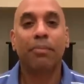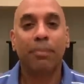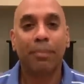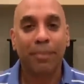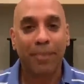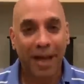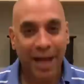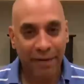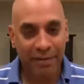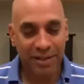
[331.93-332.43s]

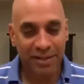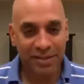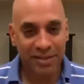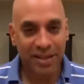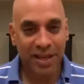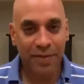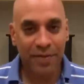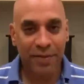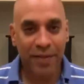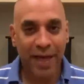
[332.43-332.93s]
Having
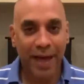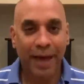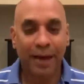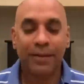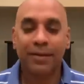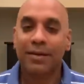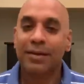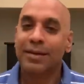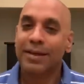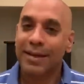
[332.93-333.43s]
said that,
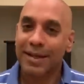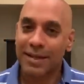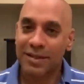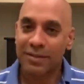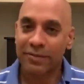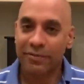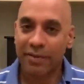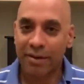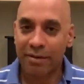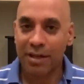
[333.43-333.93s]
it's
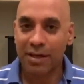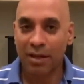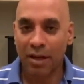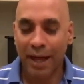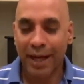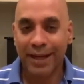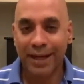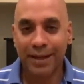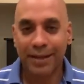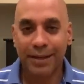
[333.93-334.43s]
very
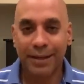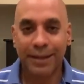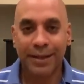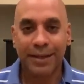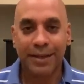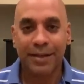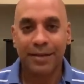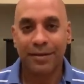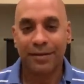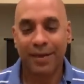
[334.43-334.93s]
likely
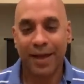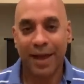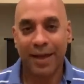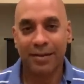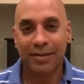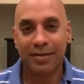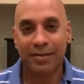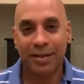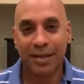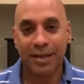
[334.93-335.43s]

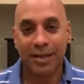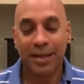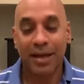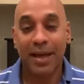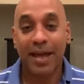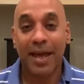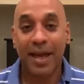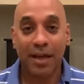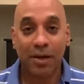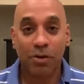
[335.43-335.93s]
that the
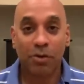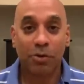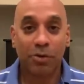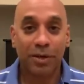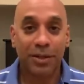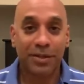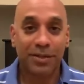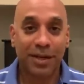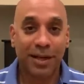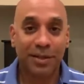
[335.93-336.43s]
air core
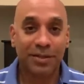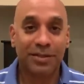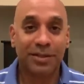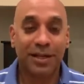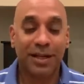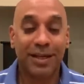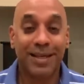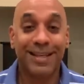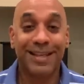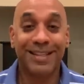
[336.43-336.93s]

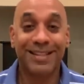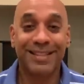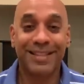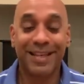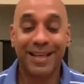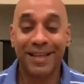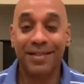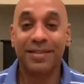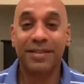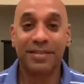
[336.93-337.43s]
inductor is
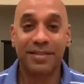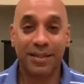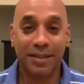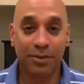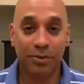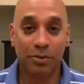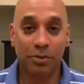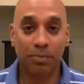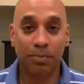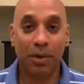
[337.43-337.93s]
in the
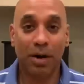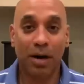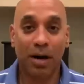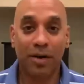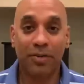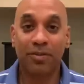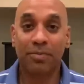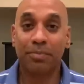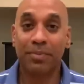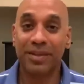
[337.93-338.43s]
signal
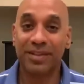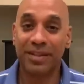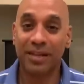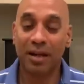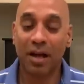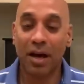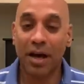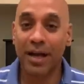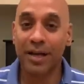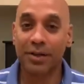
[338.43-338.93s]
path, but the
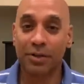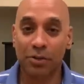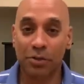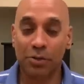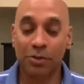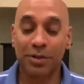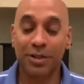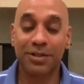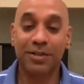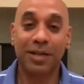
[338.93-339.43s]
iron
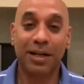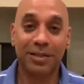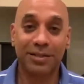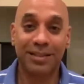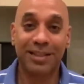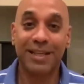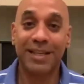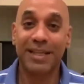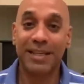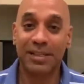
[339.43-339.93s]
core
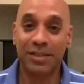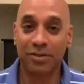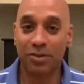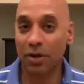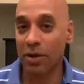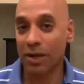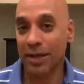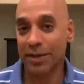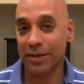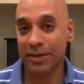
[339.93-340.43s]
inductor is
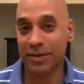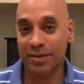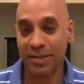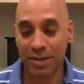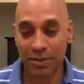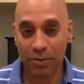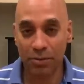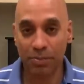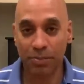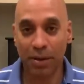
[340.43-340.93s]
not in the
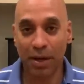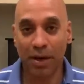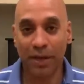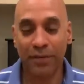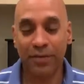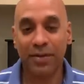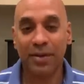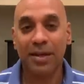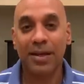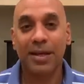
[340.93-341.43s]
signal path.
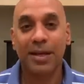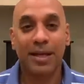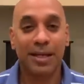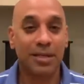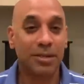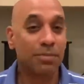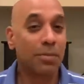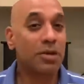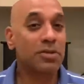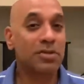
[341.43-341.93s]
It's
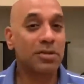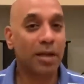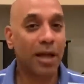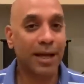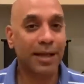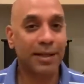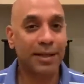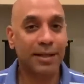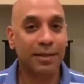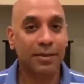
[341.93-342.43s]
most
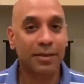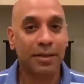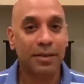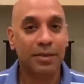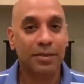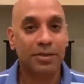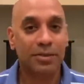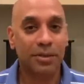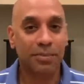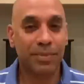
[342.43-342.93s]
likely
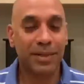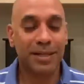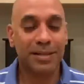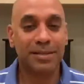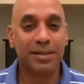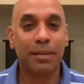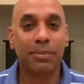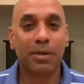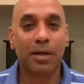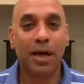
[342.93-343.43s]
to be
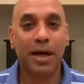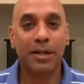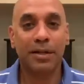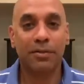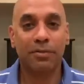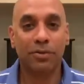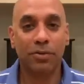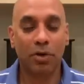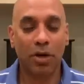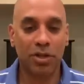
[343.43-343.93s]
some kind of
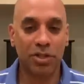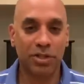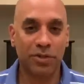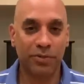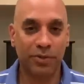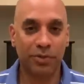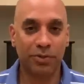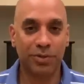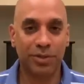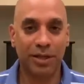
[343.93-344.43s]
notch
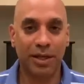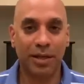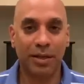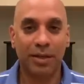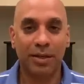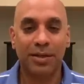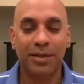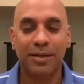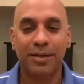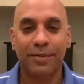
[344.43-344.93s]
filter.
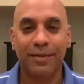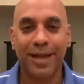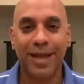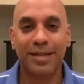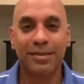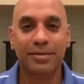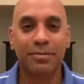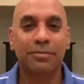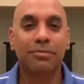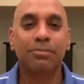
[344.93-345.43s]
And
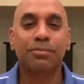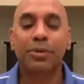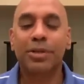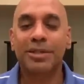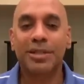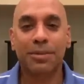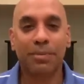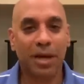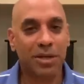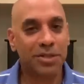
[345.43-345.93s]
that's
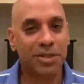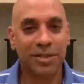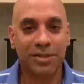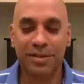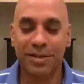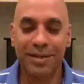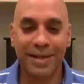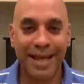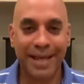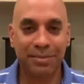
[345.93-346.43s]
pretty much as the
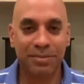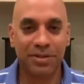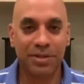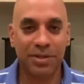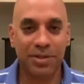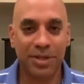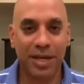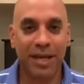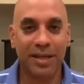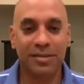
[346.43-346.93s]
name
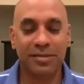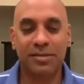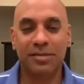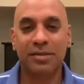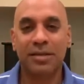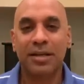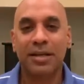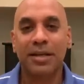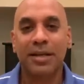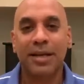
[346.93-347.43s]
suggests.
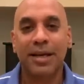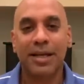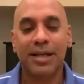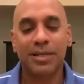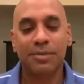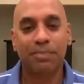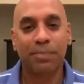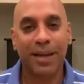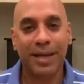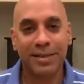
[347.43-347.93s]
It's
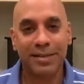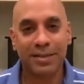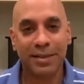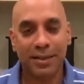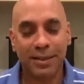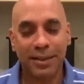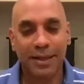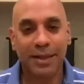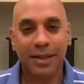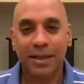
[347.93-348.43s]

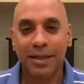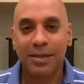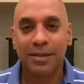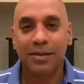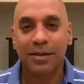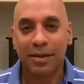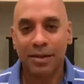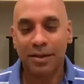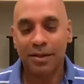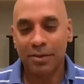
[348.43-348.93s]
basically
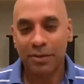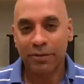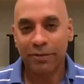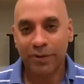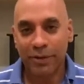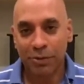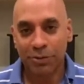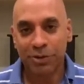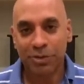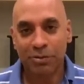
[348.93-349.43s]
a little
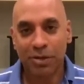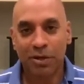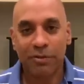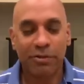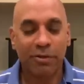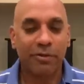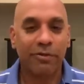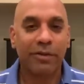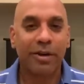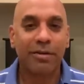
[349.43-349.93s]
filter over
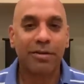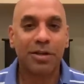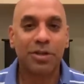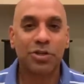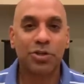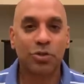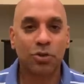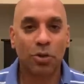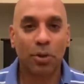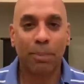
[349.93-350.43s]
a very
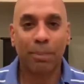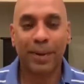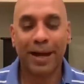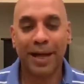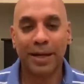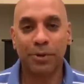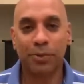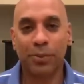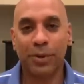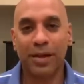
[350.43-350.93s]
short
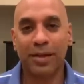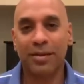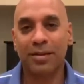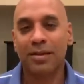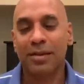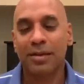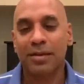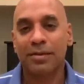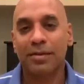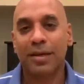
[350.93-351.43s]
bandwidth
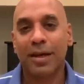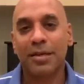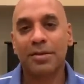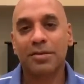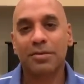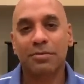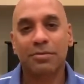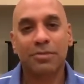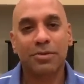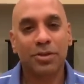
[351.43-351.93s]

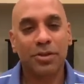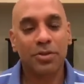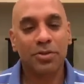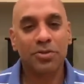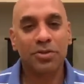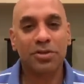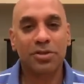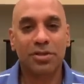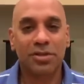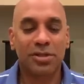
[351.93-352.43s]
that's
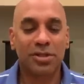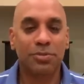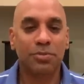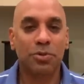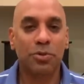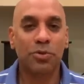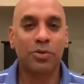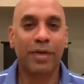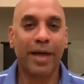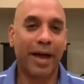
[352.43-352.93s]
used to
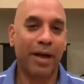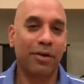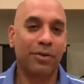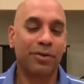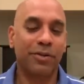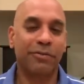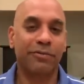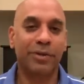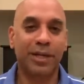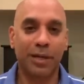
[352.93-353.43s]
smooth out the
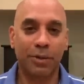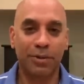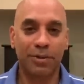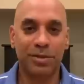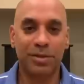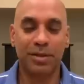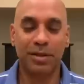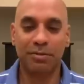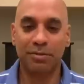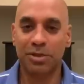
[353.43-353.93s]

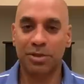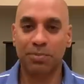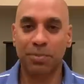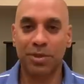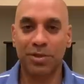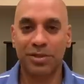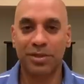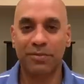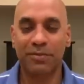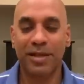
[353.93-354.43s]
frequency
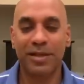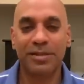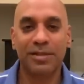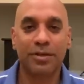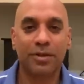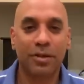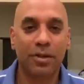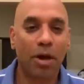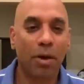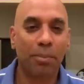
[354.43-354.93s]
response if there's an
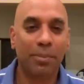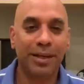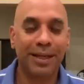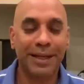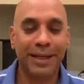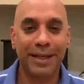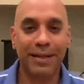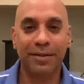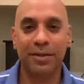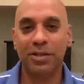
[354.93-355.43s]

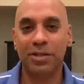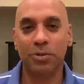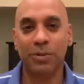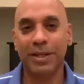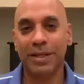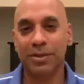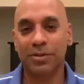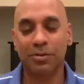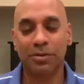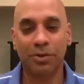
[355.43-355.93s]
anomaly in the
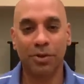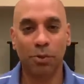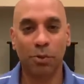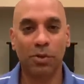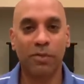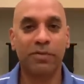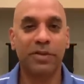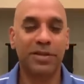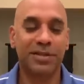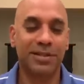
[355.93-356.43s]
tweeter or the
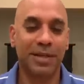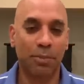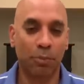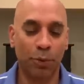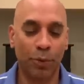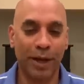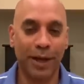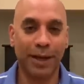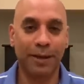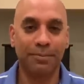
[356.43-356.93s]
woofer
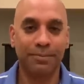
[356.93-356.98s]
somewhere.